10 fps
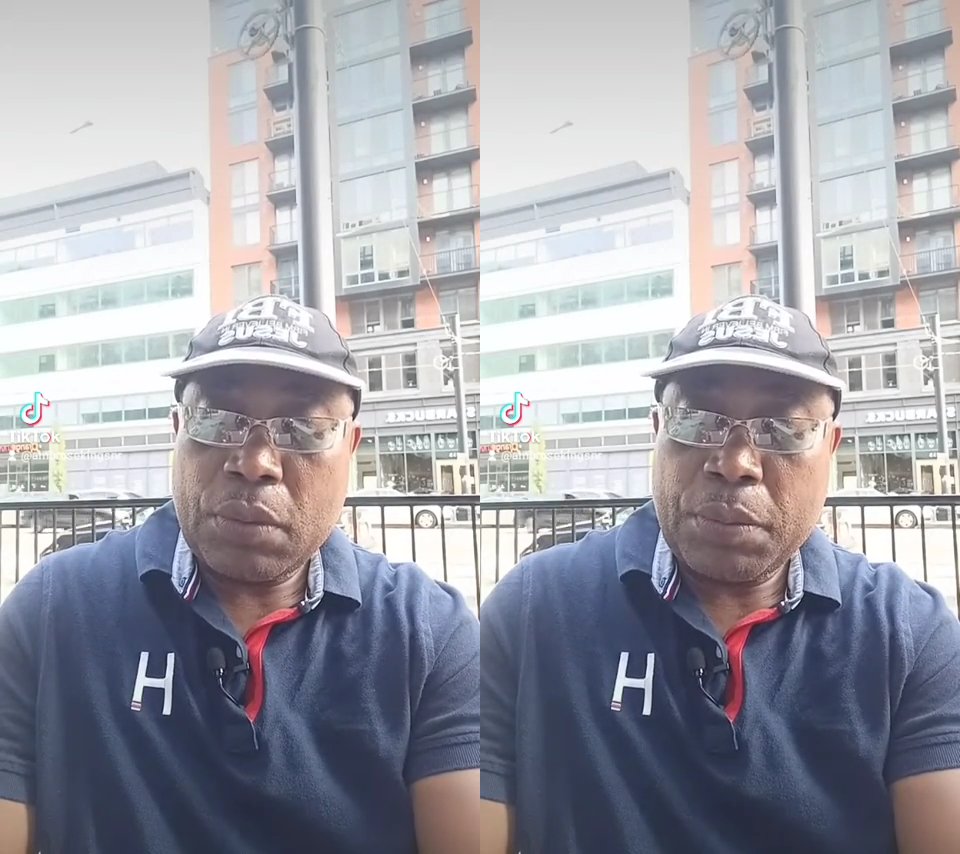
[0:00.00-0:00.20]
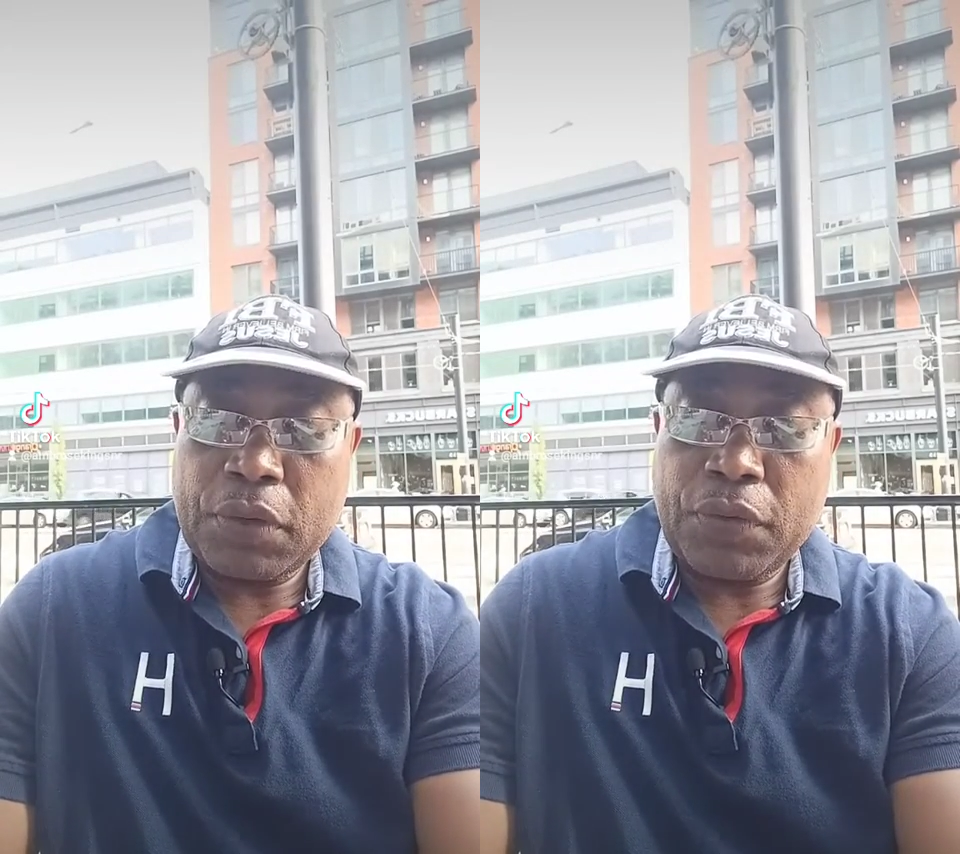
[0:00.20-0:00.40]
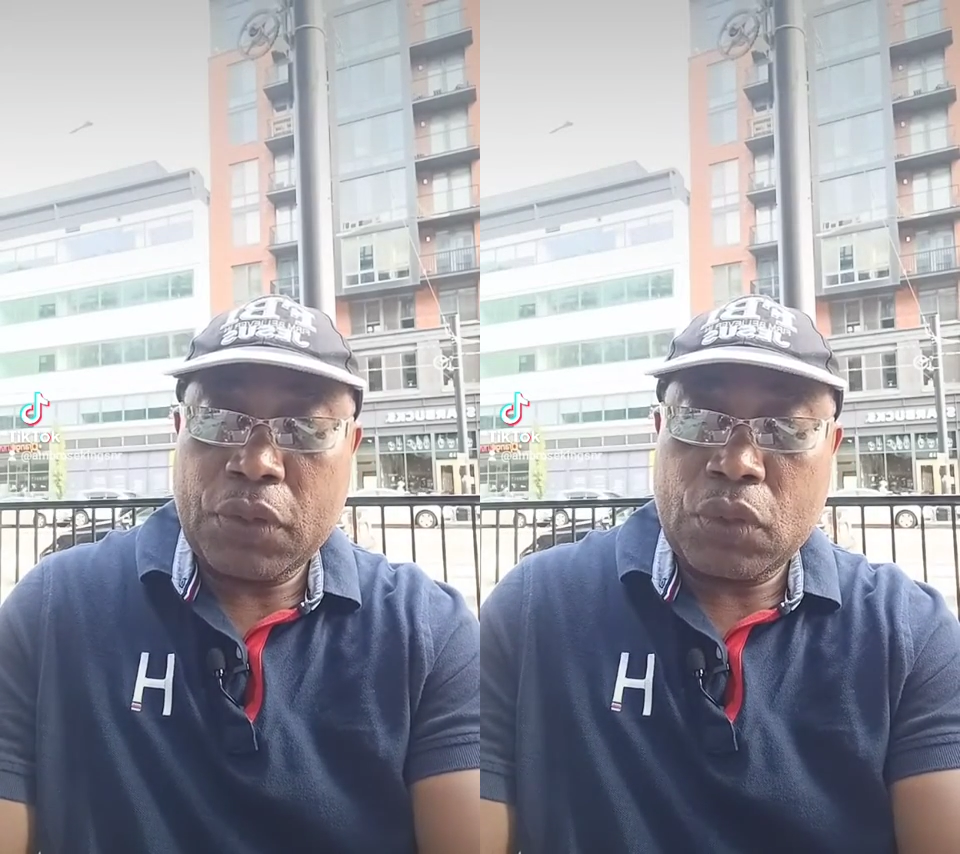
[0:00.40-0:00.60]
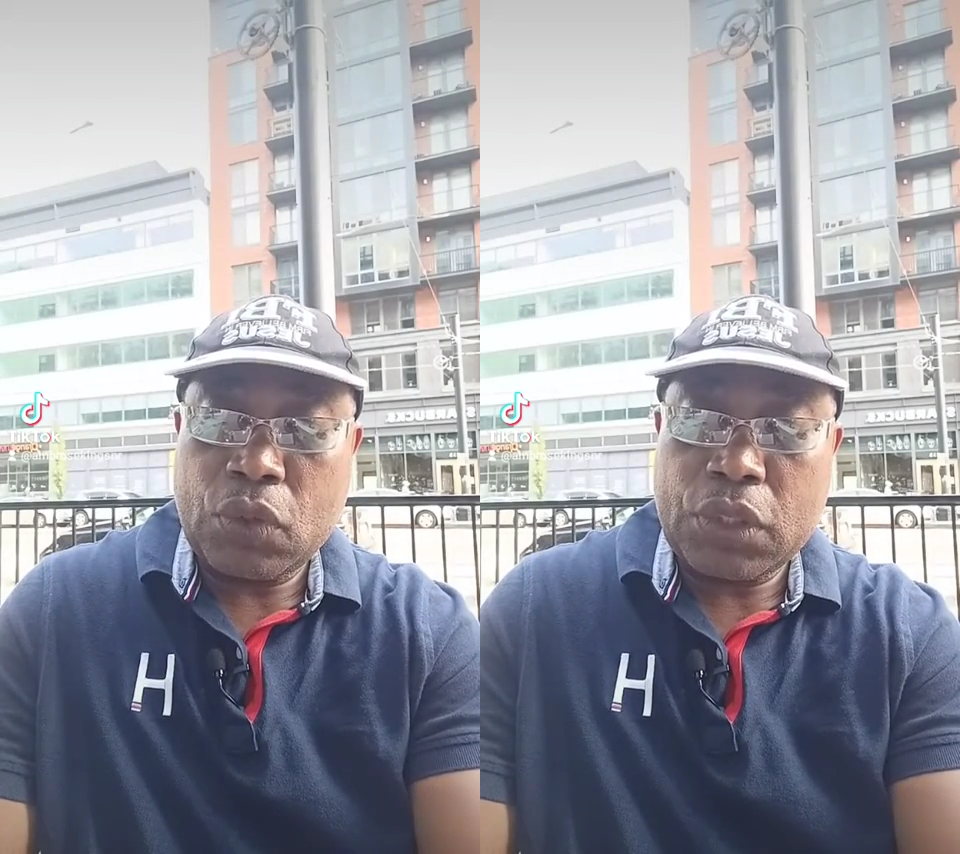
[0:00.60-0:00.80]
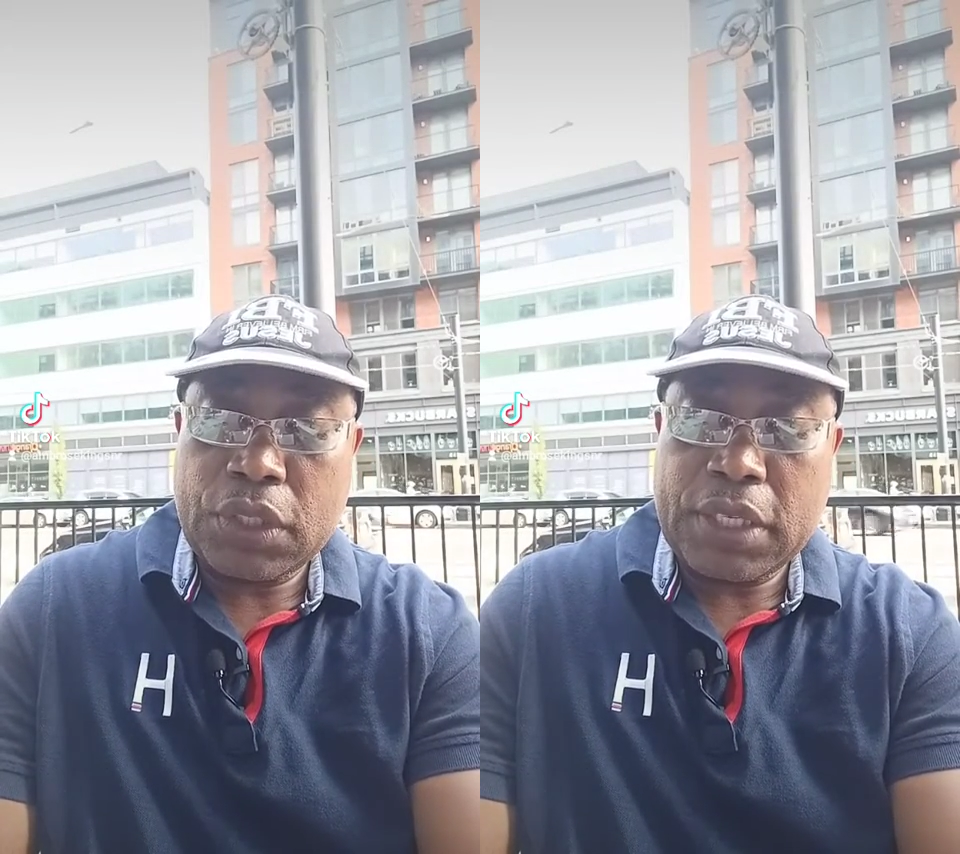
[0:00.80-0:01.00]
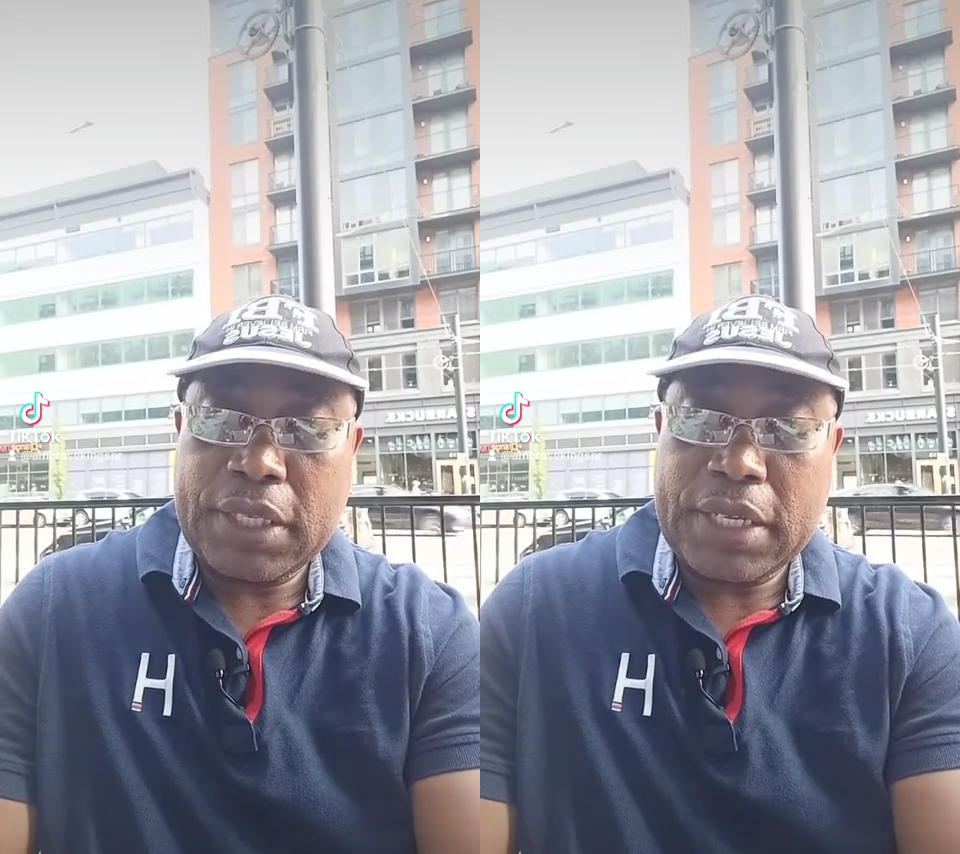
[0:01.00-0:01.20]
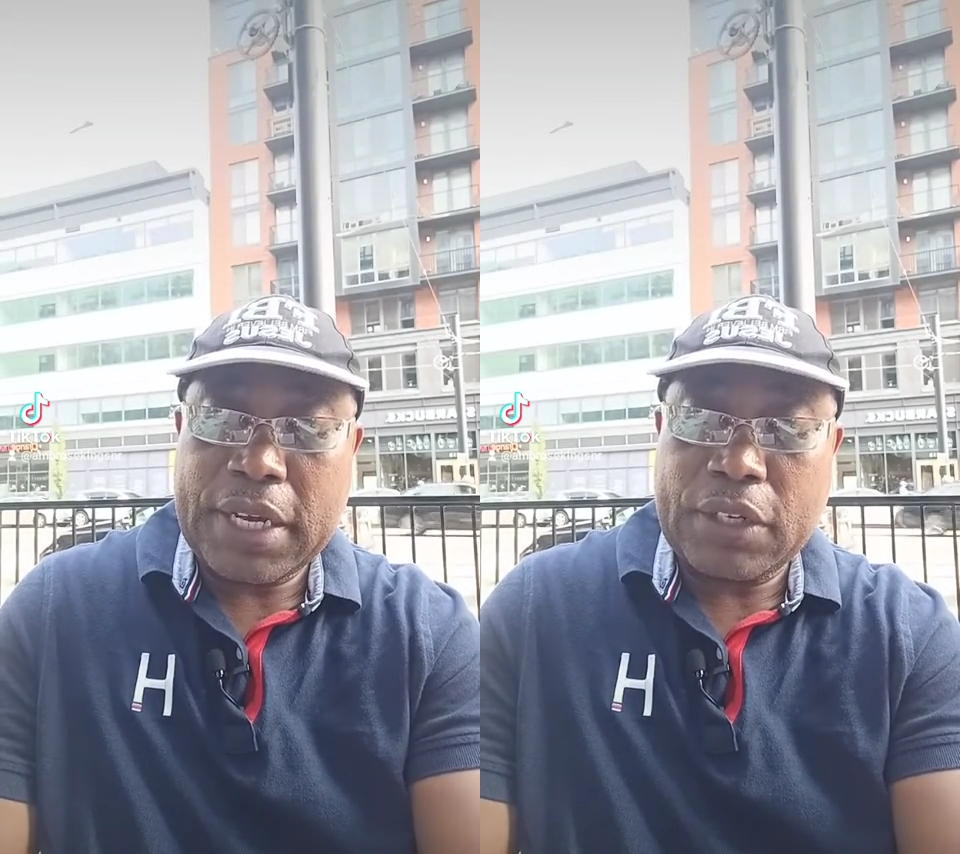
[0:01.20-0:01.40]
but for to steal